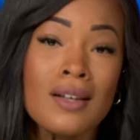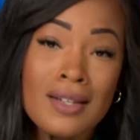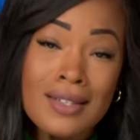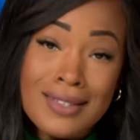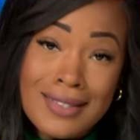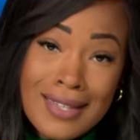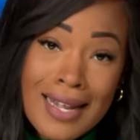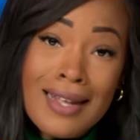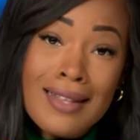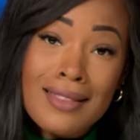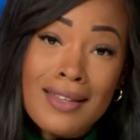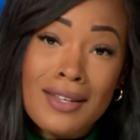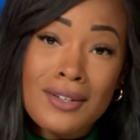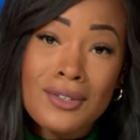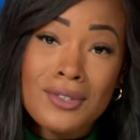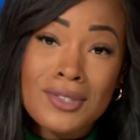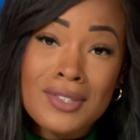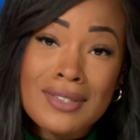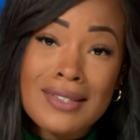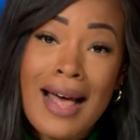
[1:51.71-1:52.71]
State
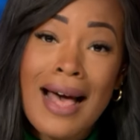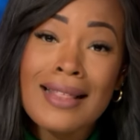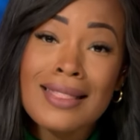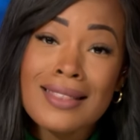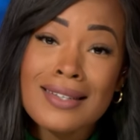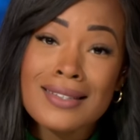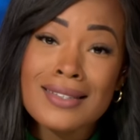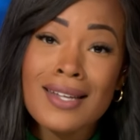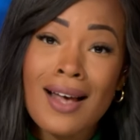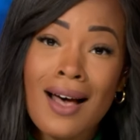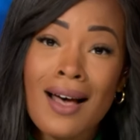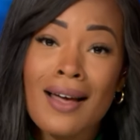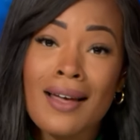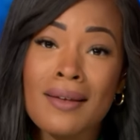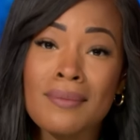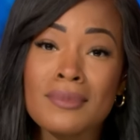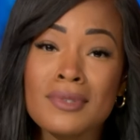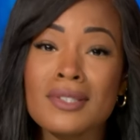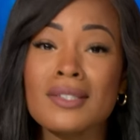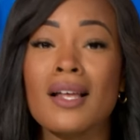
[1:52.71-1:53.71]
leaders at the
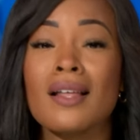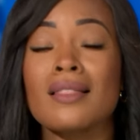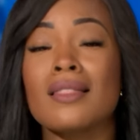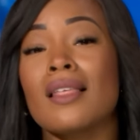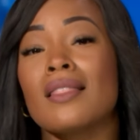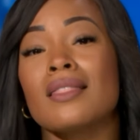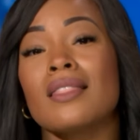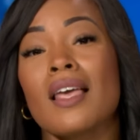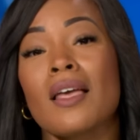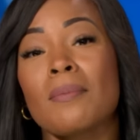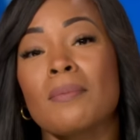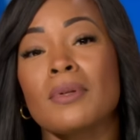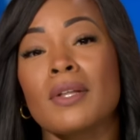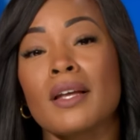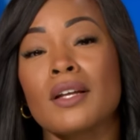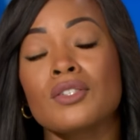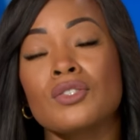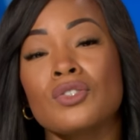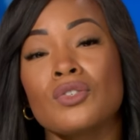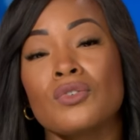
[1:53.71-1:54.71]
time said that they
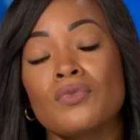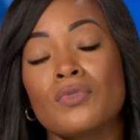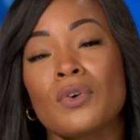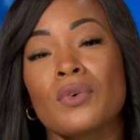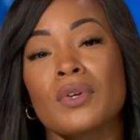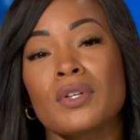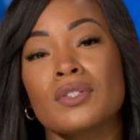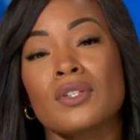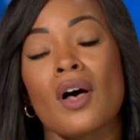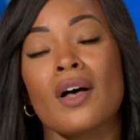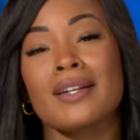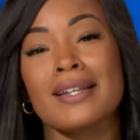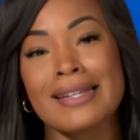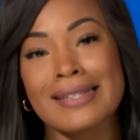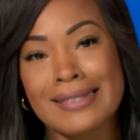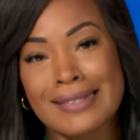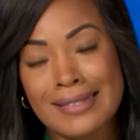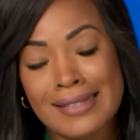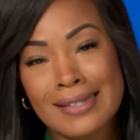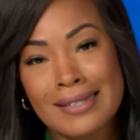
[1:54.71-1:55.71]
plan to focus on
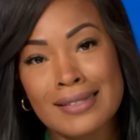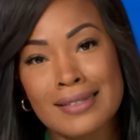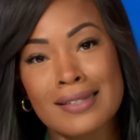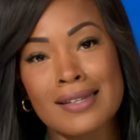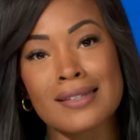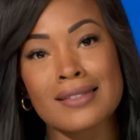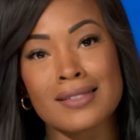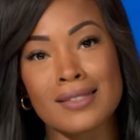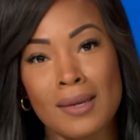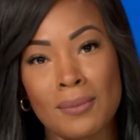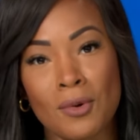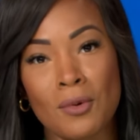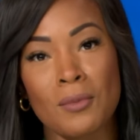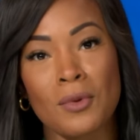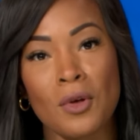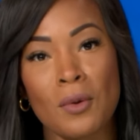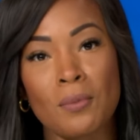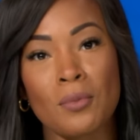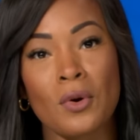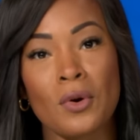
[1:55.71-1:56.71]
existing summer
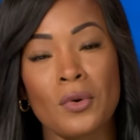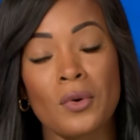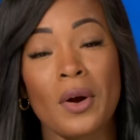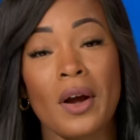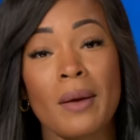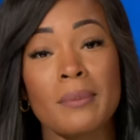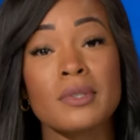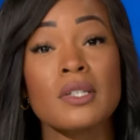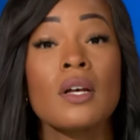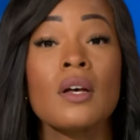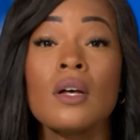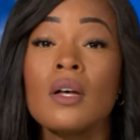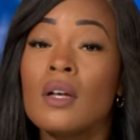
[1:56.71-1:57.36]
meal programs.